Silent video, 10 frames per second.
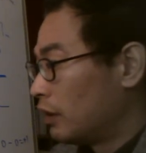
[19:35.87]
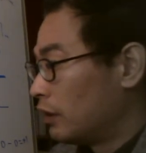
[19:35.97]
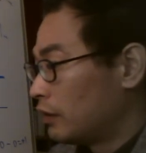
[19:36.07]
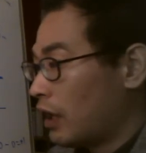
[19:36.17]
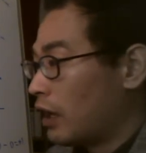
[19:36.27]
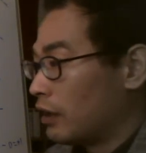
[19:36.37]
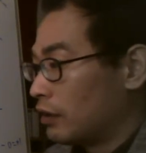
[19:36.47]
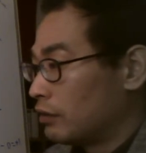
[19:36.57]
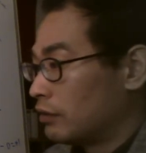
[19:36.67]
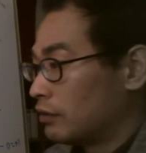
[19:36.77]
yeah,
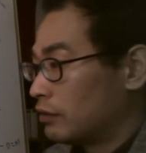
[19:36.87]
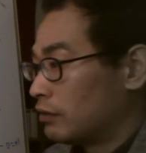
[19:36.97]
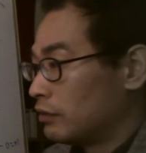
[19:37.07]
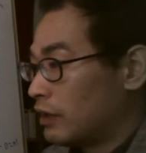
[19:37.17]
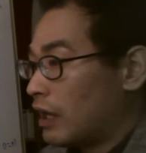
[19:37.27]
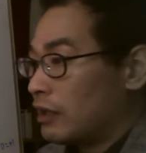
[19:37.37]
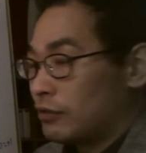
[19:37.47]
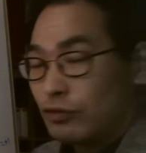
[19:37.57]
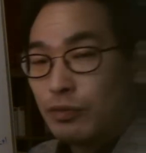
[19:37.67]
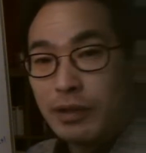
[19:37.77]
they're
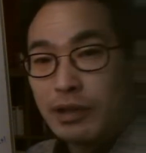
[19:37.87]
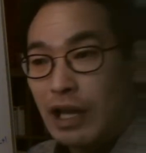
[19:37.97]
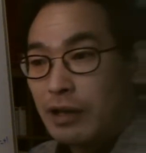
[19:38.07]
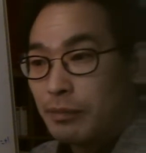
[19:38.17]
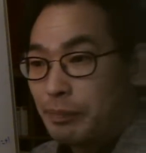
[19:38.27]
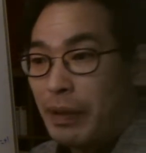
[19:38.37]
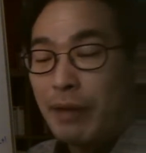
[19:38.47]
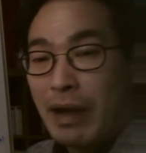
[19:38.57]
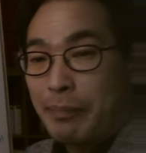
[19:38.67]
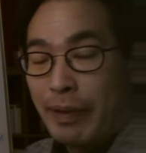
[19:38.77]
to me like
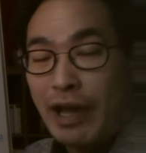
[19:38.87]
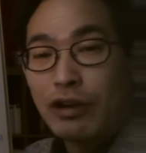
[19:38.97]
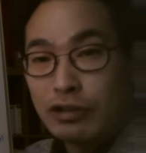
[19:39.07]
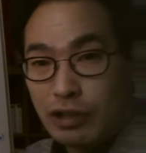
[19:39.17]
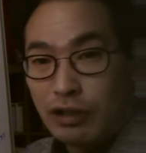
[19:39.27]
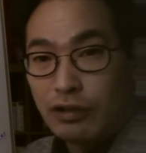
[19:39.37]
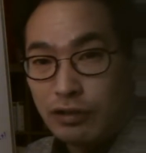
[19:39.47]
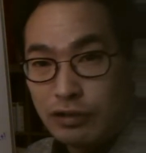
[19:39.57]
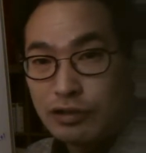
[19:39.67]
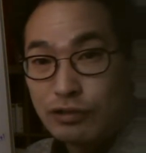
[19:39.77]
my parental
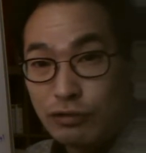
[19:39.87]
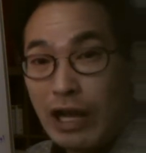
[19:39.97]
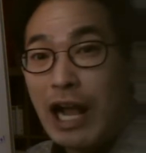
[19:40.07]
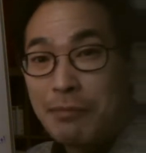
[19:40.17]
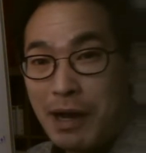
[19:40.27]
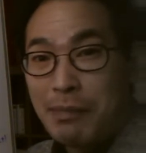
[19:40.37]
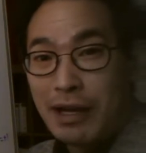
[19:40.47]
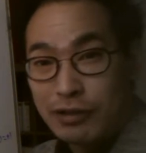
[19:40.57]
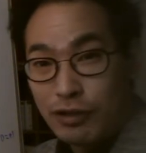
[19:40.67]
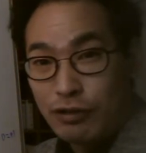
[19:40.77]
school, alma
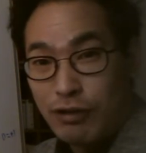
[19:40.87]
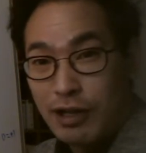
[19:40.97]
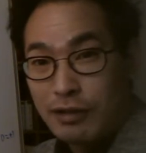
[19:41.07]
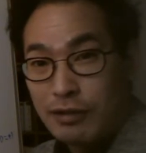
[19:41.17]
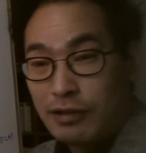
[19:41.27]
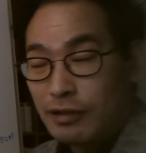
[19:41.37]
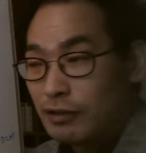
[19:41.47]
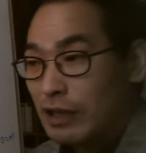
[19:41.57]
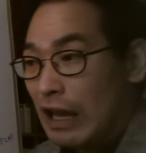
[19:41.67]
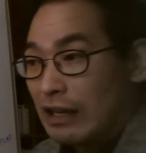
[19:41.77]
mater, right?
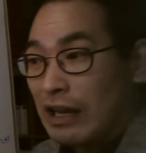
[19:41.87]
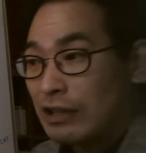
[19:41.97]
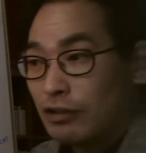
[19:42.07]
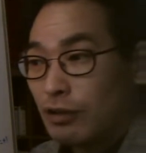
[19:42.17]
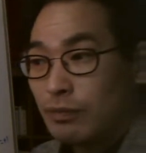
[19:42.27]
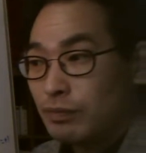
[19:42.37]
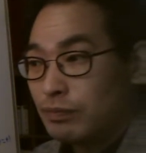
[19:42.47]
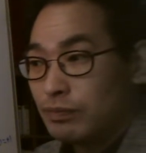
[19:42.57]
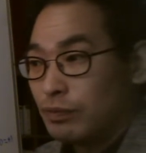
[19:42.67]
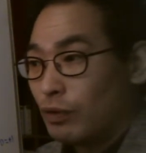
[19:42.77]
Yeah, I love
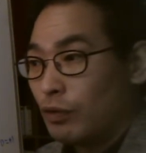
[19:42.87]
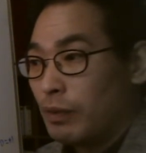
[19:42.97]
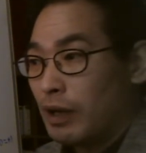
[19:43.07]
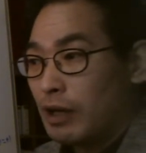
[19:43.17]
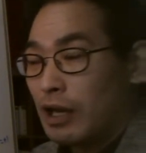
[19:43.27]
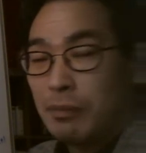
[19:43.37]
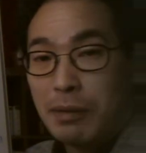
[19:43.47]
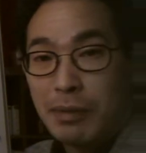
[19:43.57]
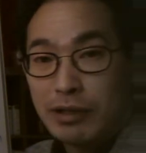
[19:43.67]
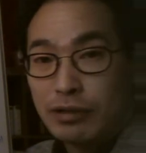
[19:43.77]
all my alma
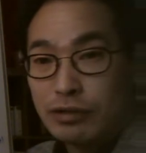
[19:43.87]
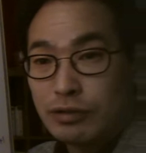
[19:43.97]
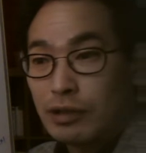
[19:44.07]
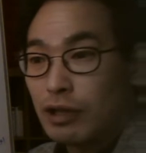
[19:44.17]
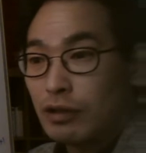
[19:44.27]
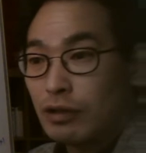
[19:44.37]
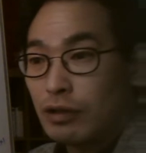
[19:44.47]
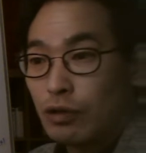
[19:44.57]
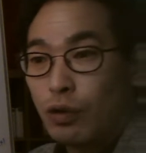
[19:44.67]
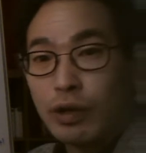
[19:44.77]
maters, like
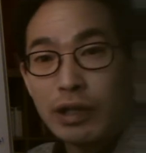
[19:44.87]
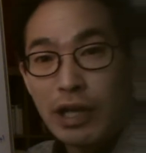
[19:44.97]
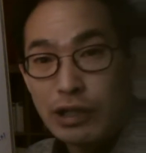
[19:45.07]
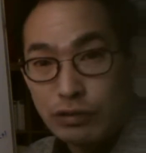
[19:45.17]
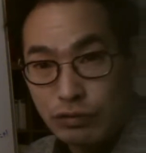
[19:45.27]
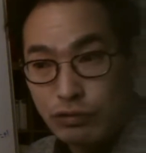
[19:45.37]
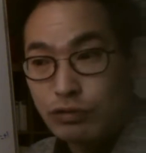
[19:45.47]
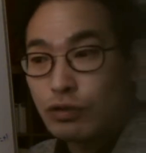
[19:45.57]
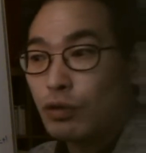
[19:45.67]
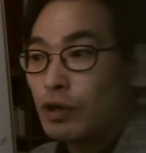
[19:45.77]
Korean high
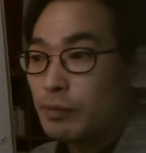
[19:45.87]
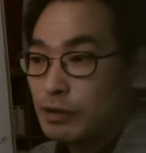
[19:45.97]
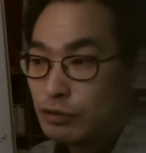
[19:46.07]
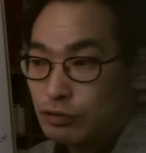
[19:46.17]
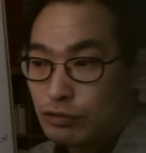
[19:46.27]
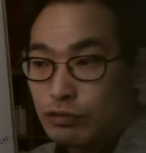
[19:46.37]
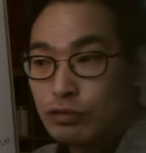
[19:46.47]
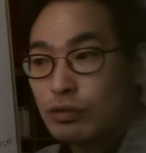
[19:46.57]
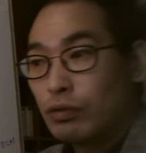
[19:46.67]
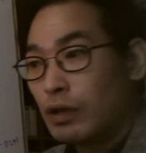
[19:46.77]
schools, Korean middle schools,
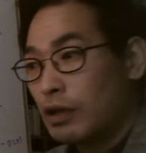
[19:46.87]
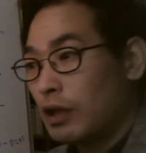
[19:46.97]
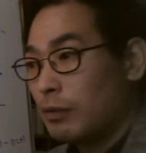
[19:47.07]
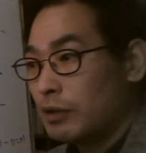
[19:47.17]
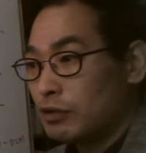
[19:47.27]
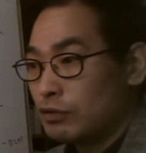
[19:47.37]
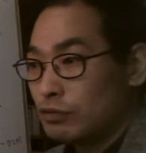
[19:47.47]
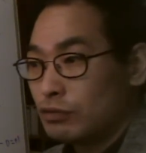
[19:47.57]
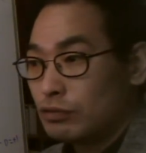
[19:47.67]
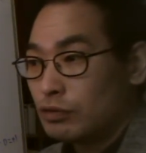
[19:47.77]
Korean elementary
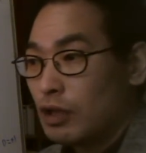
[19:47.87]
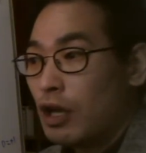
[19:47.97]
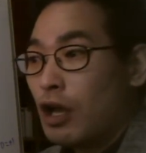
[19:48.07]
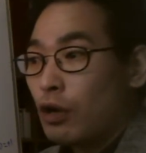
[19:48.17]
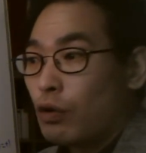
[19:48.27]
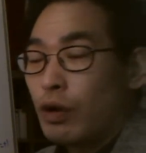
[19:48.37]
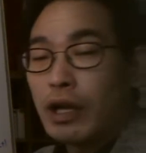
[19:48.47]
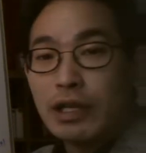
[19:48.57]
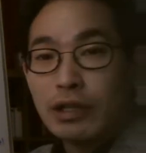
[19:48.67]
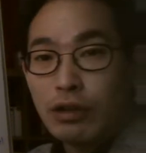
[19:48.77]
schools,
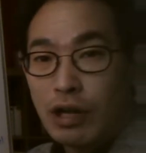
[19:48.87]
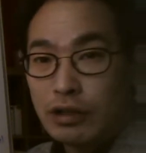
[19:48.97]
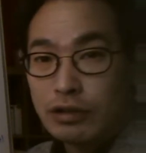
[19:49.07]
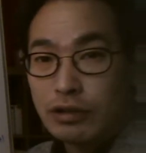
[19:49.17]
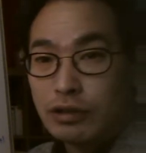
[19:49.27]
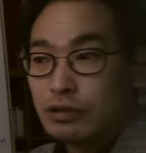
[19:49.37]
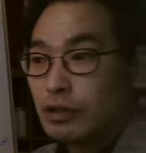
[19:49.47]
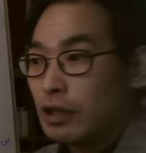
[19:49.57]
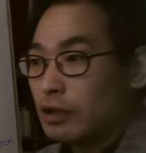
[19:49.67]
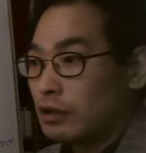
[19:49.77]
Korean kindergartens,
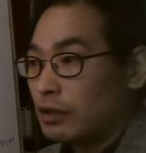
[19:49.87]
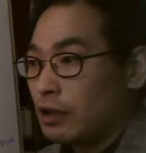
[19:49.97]
and